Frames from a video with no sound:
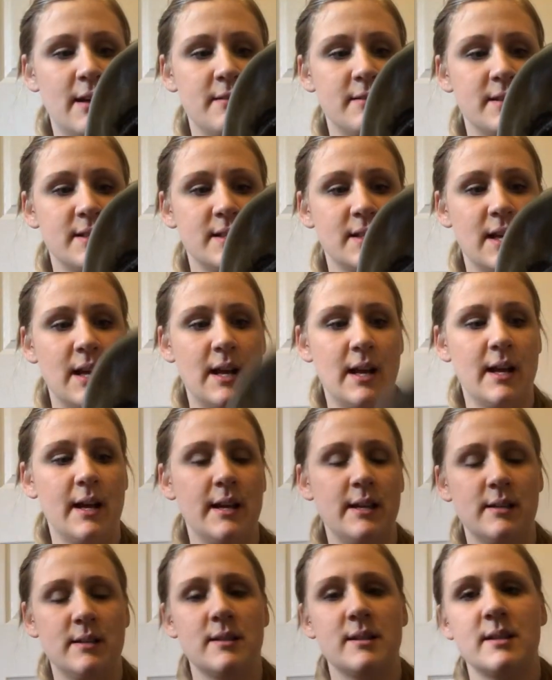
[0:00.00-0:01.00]
are a
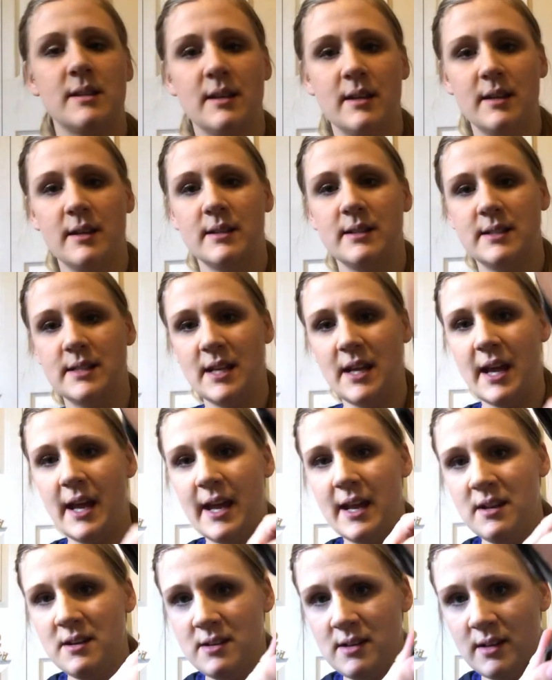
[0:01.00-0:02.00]
size
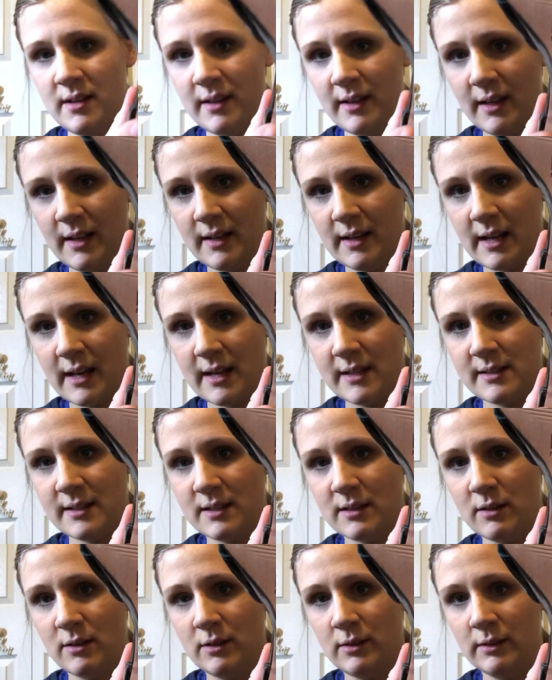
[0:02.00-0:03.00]
10, and like I
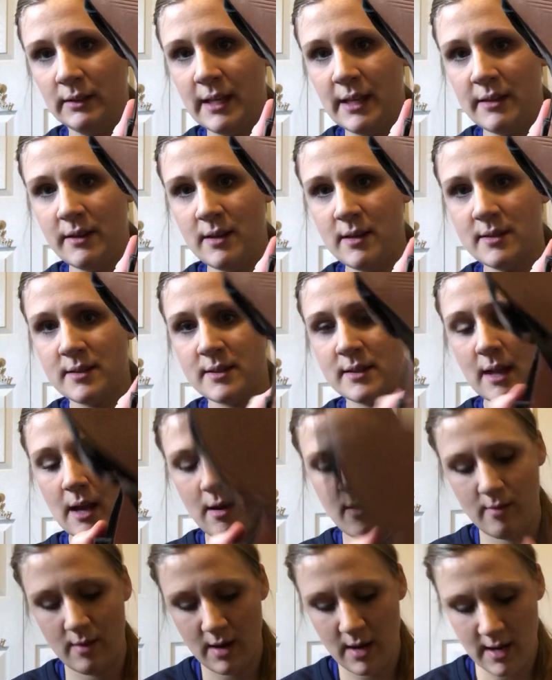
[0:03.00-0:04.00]
said, all leather.
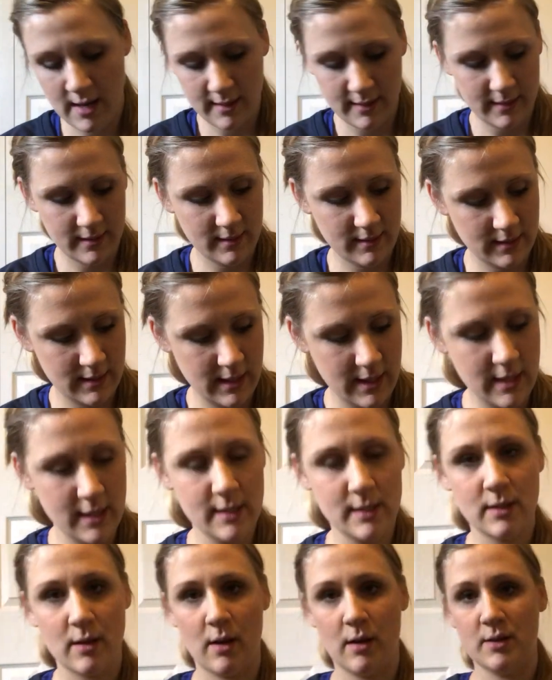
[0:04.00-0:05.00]
So
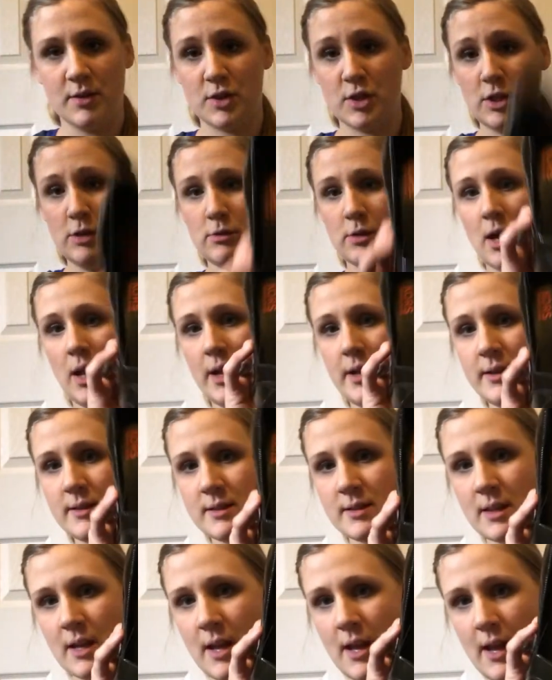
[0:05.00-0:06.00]
these cost $2
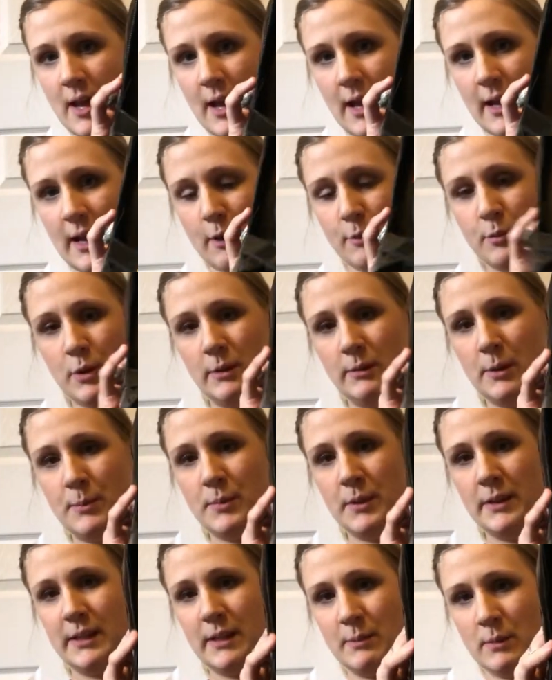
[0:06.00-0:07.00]
and I'll probably
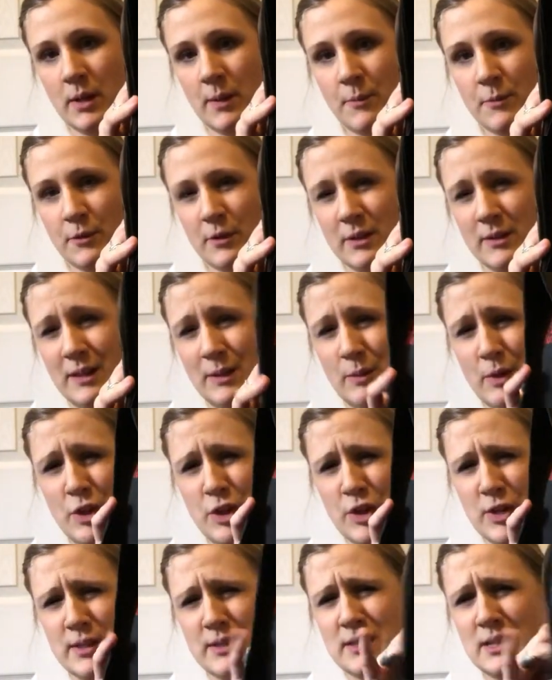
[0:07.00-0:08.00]
put them up for around
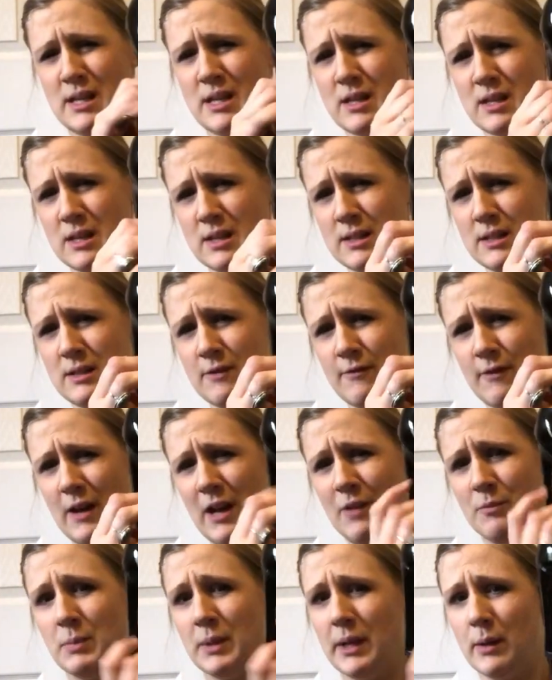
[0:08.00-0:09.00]

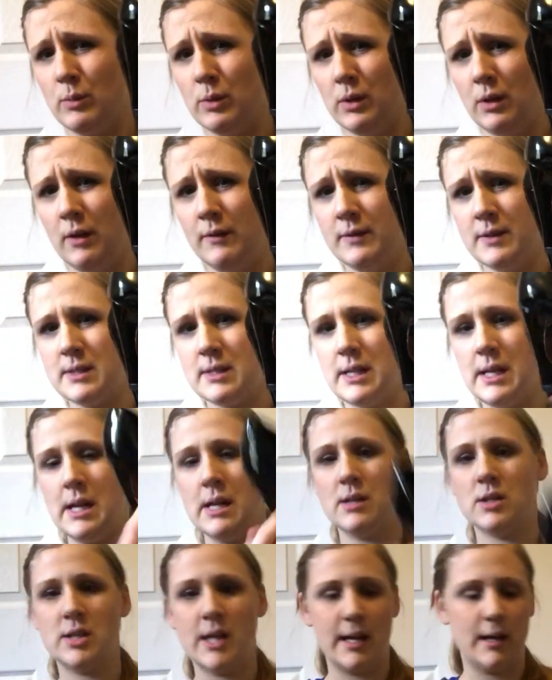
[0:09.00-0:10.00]
30-35, but I will
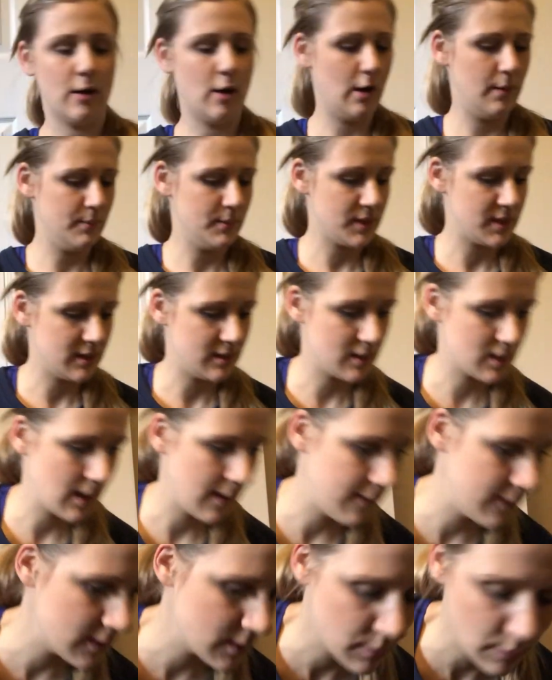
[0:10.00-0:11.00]
obviously check comps and
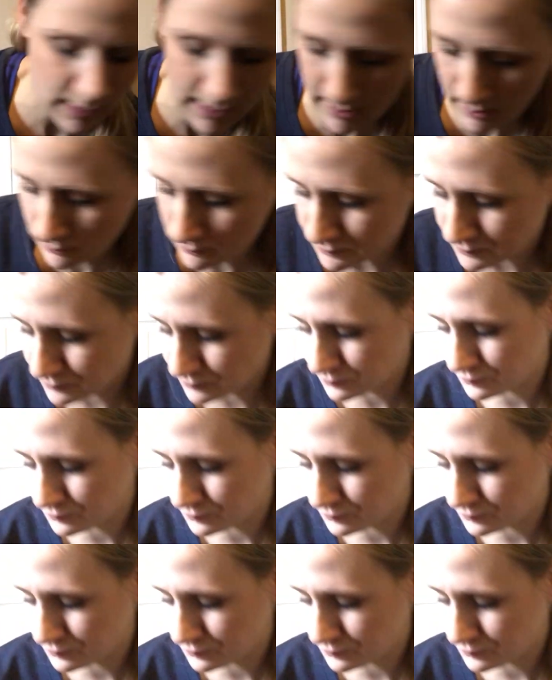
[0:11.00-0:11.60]
stuff as well.